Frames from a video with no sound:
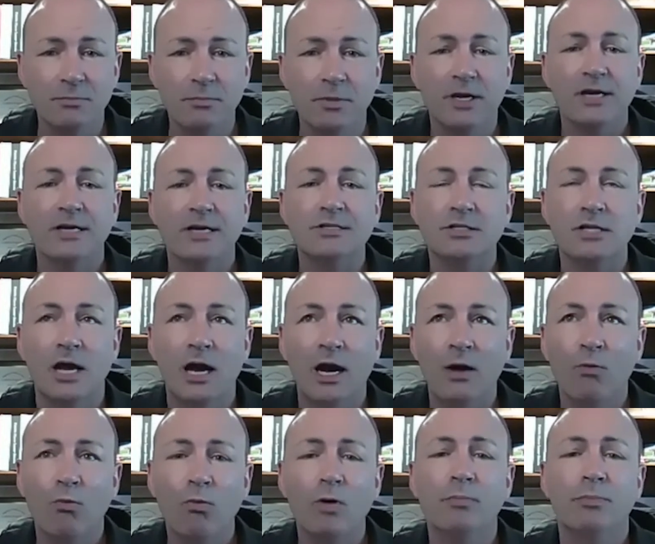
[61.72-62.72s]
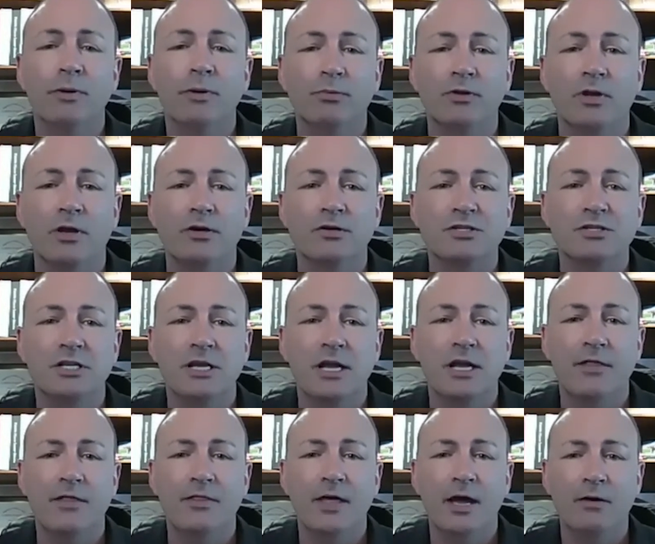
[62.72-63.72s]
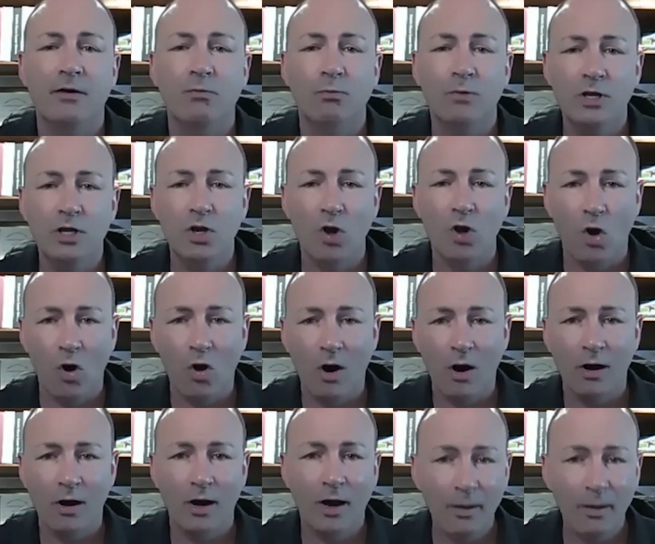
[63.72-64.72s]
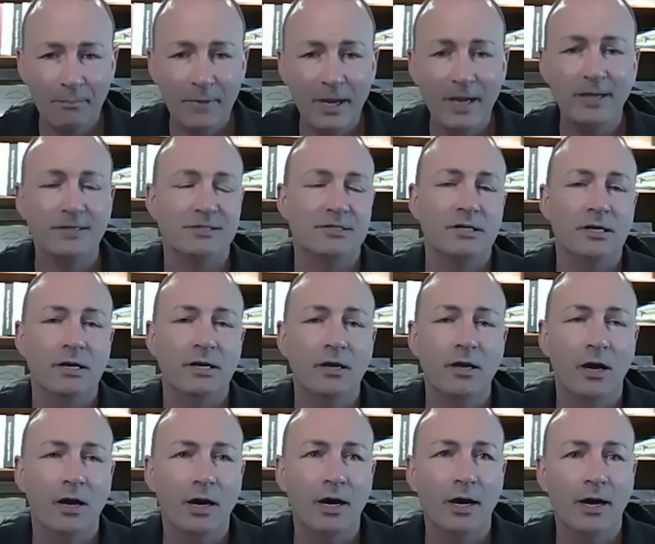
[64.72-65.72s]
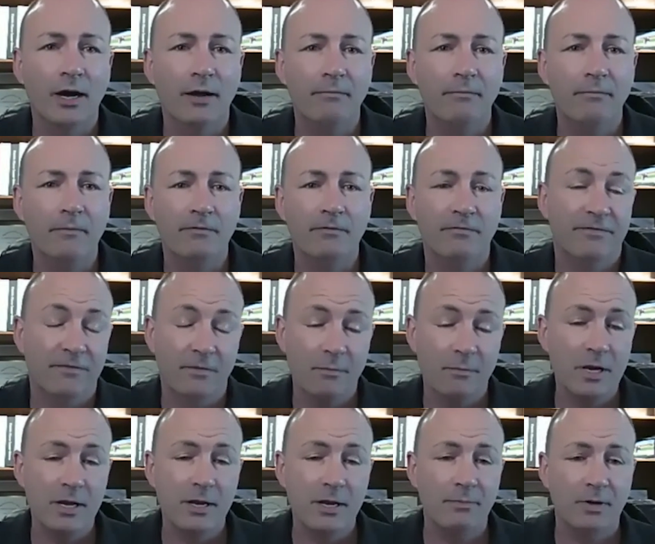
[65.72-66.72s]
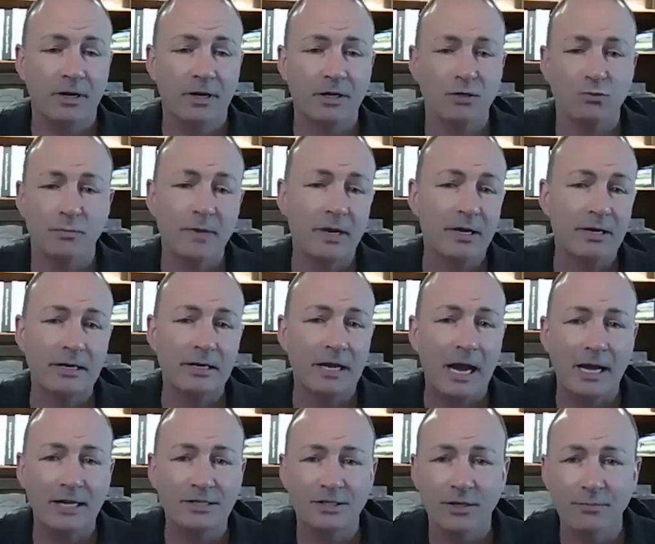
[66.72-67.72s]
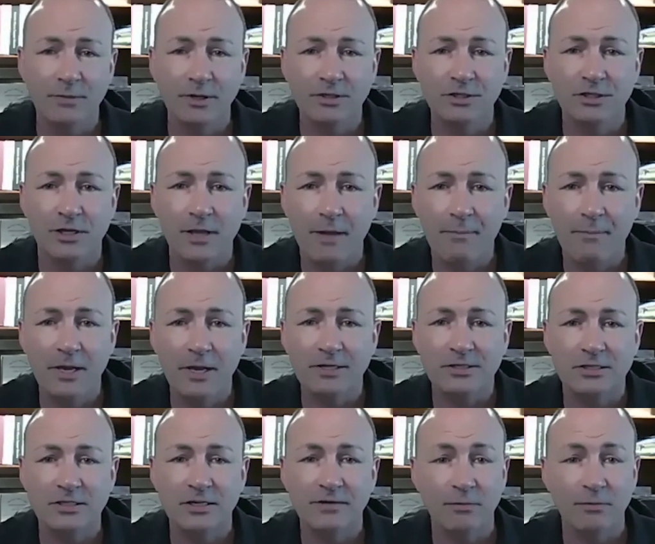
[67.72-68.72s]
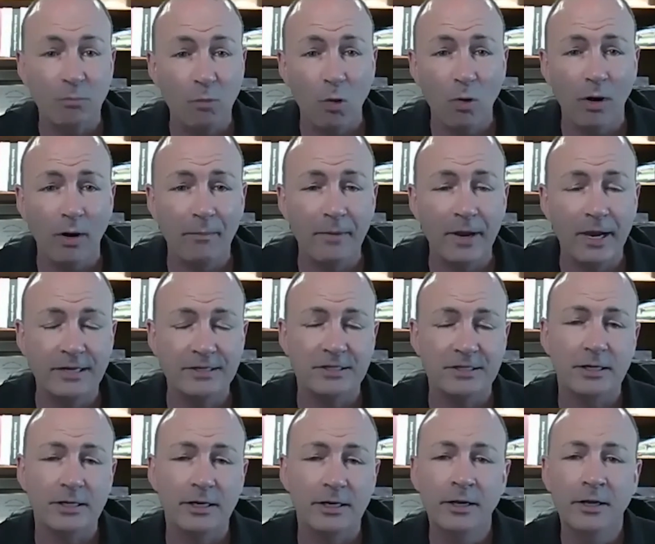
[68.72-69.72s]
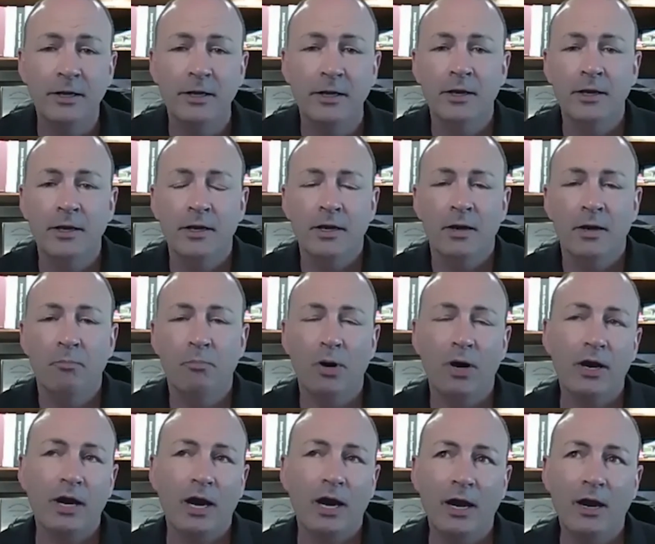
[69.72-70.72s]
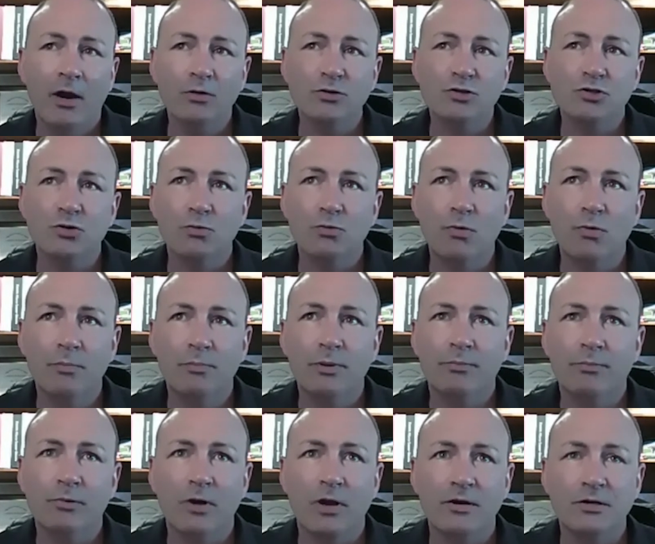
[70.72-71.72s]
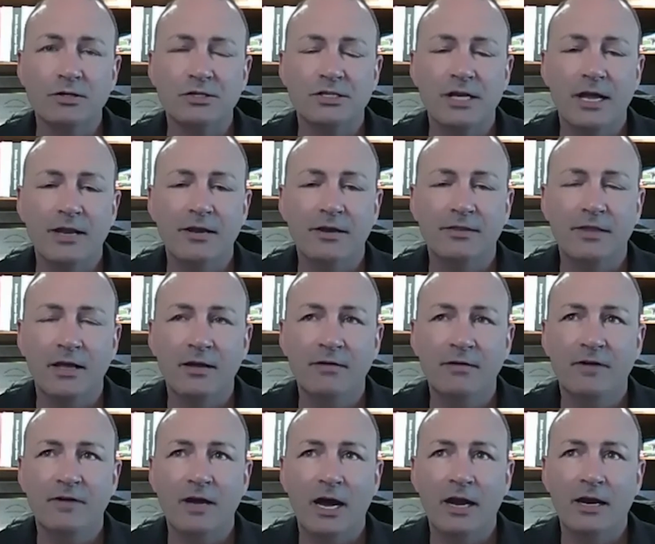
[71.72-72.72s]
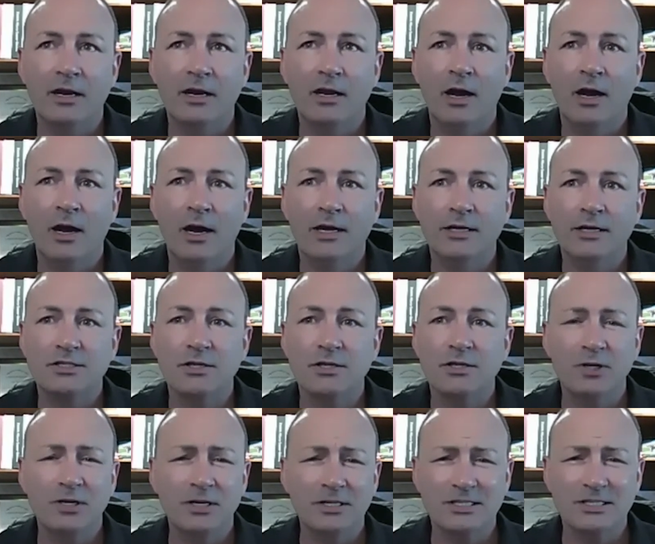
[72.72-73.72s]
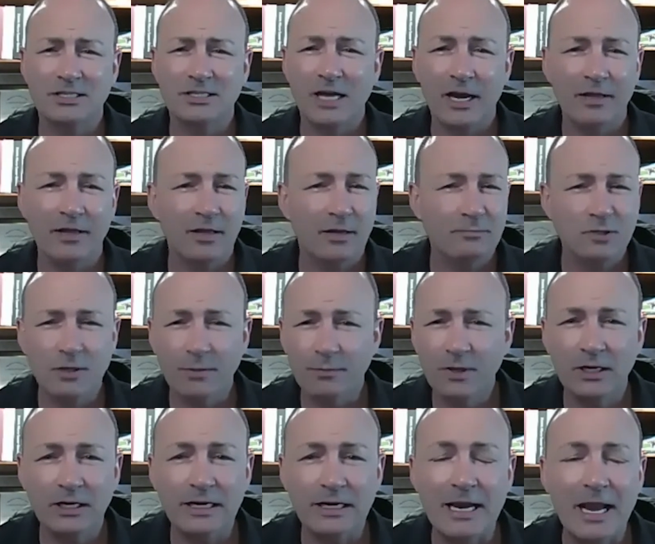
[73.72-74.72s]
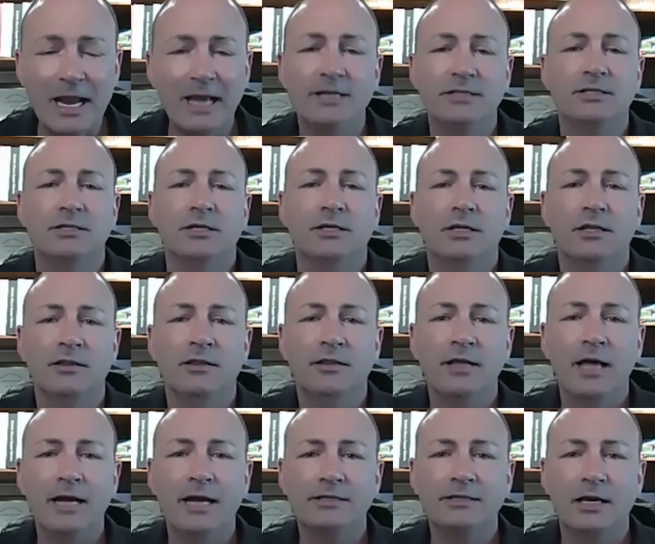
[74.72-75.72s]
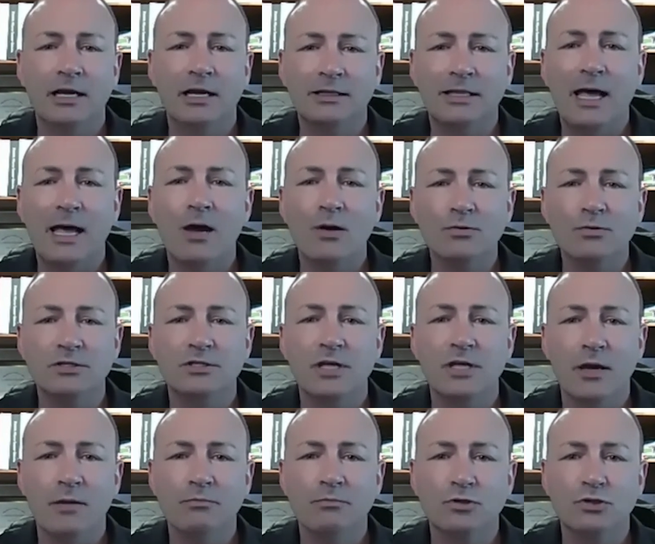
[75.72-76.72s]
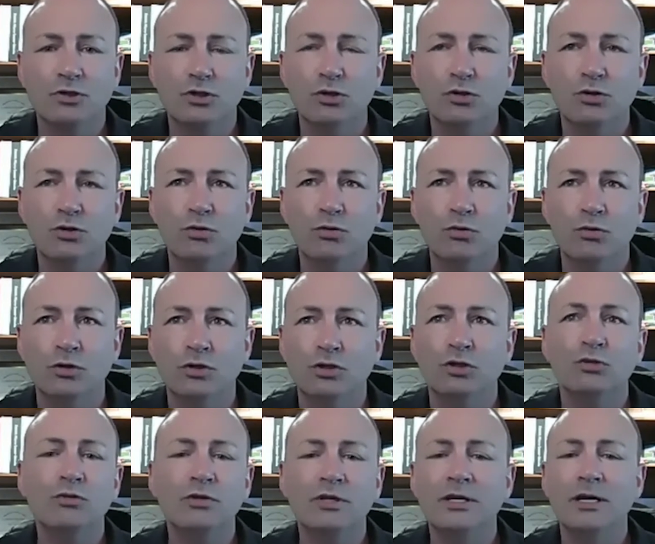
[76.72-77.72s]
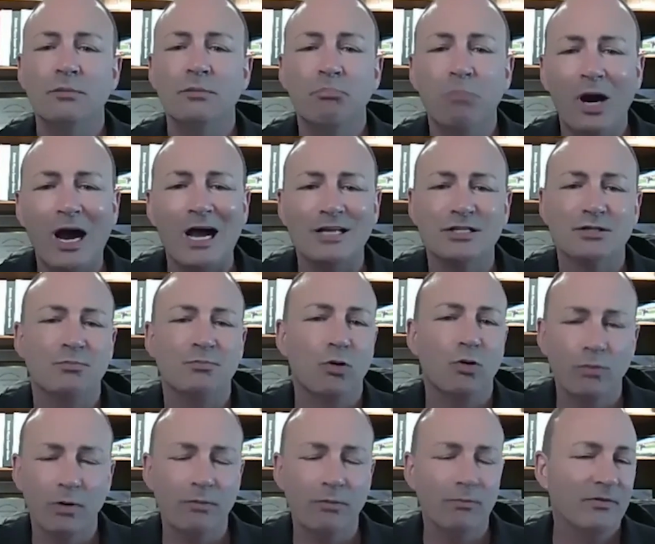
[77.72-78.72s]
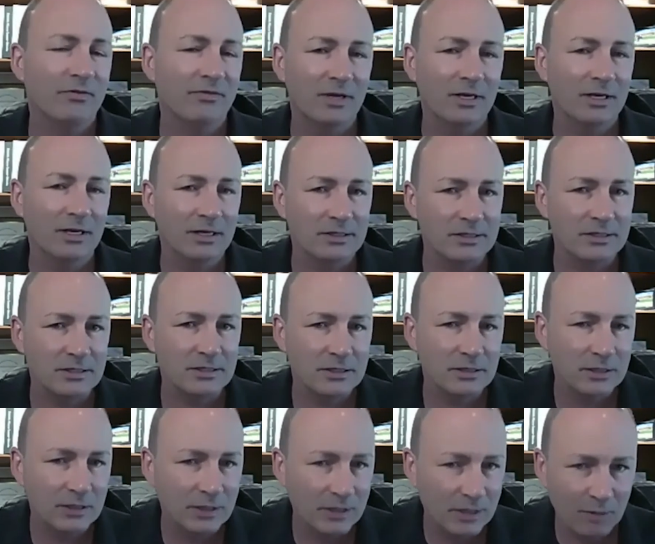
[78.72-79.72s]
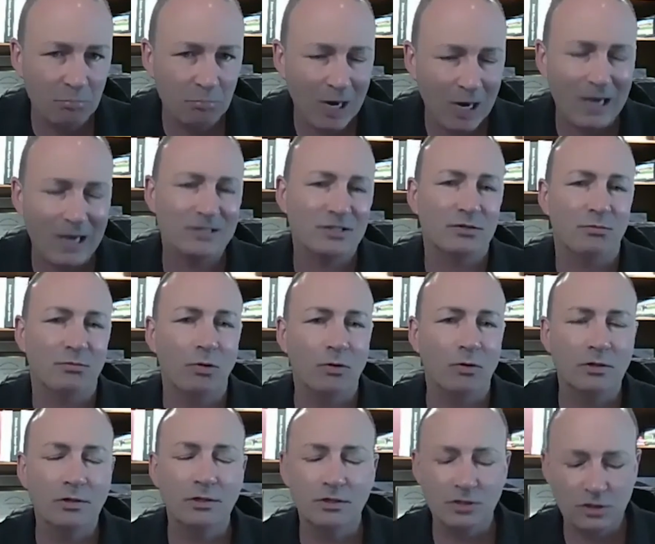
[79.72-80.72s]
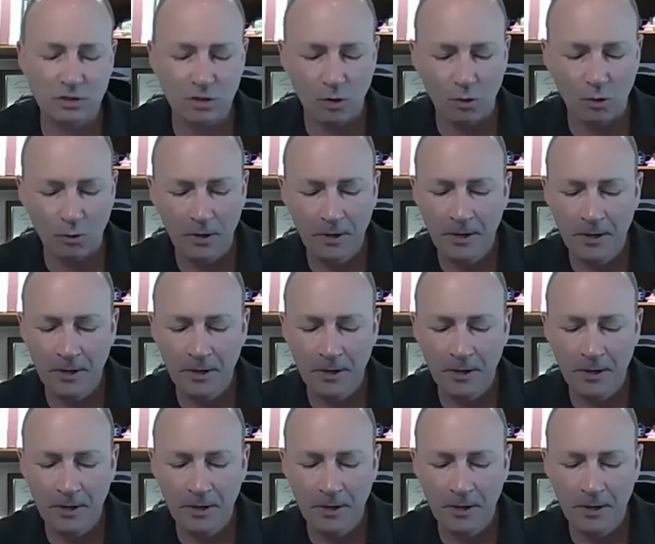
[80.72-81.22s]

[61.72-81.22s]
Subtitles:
because I want people to understand that we are amazing. For me, because we're made in God's image, and that makes us even more amazing. But I also want people to understand that they've got something inside of them, something innate that allows them to do the impossible when we think it's impossible. So